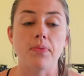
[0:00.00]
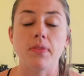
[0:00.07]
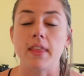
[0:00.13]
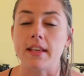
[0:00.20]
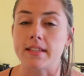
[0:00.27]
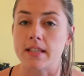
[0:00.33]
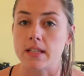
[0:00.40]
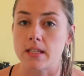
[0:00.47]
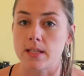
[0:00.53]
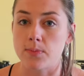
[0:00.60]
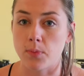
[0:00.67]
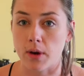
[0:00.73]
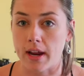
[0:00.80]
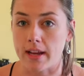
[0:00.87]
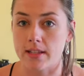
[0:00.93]
this
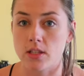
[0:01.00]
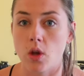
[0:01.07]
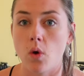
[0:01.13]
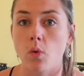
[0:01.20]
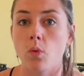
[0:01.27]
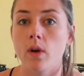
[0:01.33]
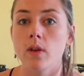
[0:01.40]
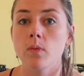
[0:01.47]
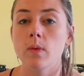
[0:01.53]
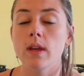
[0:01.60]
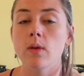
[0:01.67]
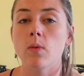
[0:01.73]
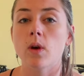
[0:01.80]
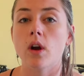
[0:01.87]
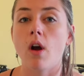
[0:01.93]
spring. So when
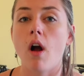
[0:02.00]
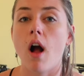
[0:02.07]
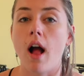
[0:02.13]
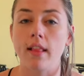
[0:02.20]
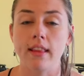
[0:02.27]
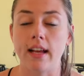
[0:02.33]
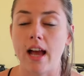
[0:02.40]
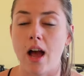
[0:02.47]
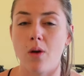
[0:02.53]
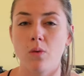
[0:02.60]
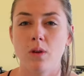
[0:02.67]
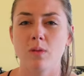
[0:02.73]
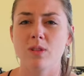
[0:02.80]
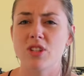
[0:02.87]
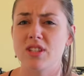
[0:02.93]
we were on the cut,
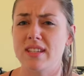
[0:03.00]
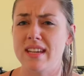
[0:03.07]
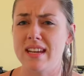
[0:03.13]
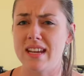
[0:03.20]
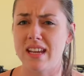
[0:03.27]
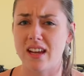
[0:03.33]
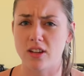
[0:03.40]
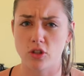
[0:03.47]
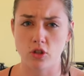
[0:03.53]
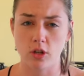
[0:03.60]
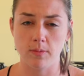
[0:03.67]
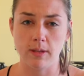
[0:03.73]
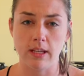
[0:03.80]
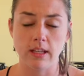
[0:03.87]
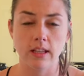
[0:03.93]
we were just eating
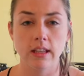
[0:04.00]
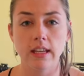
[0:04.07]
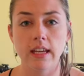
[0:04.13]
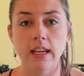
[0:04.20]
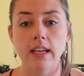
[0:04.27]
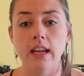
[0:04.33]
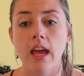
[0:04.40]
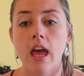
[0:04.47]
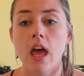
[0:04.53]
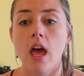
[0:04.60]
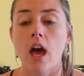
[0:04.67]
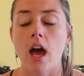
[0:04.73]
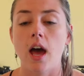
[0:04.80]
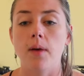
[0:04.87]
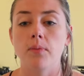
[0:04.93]
extremely clean,
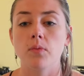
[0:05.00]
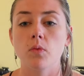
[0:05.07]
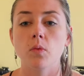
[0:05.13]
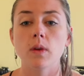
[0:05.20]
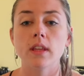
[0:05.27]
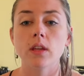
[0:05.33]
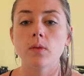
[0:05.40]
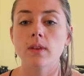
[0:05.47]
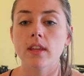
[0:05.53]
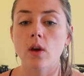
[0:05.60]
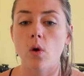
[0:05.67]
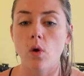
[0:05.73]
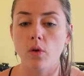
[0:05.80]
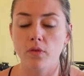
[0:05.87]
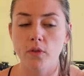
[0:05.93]
really, really
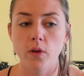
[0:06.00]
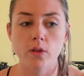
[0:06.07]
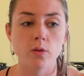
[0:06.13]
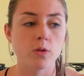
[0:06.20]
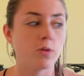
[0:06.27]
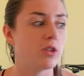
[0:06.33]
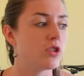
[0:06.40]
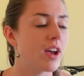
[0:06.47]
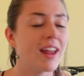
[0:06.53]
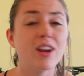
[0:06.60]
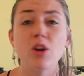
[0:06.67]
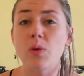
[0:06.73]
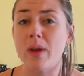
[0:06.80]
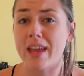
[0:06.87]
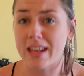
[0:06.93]
whole foods, which we try to
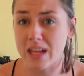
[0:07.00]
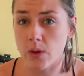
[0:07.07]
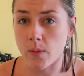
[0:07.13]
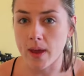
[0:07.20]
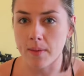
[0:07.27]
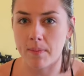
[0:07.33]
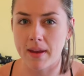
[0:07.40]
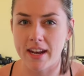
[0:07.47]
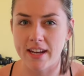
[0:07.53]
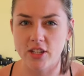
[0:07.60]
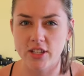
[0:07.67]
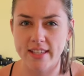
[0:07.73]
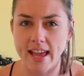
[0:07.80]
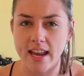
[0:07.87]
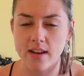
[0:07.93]
do anyway, but it
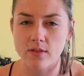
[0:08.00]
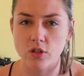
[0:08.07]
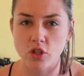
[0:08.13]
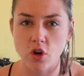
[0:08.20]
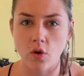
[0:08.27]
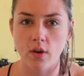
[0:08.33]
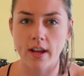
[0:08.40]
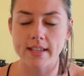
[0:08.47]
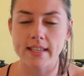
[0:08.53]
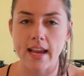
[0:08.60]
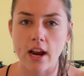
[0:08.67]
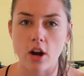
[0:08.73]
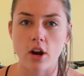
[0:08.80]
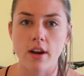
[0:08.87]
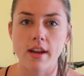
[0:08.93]
just kind of showed us
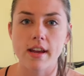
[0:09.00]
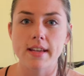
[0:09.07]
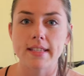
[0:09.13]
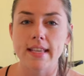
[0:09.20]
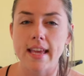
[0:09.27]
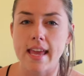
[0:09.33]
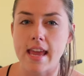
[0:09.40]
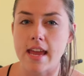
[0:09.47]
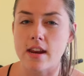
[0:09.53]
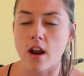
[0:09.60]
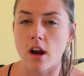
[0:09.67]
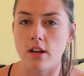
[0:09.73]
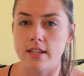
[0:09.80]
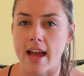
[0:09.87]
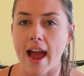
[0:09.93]
areas in
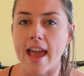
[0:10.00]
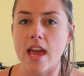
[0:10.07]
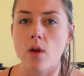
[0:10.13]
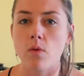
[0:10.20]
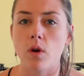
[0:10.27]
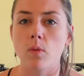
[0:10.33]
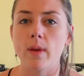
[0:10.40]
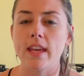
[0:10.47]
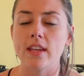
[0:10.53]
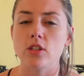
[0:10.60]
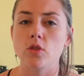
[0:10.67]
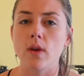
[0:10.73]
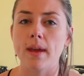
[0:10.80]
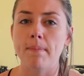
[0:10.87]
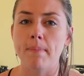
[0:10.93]
our diet where we could
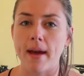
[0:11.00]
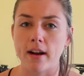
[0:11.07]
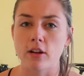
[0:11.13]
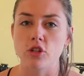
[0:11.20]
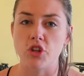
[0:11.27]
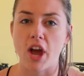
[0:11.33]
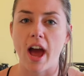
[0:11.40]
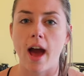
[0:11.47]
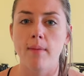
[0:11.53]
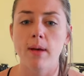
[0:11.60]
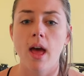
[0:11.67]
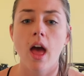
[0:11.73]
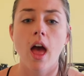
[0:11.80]
do a better job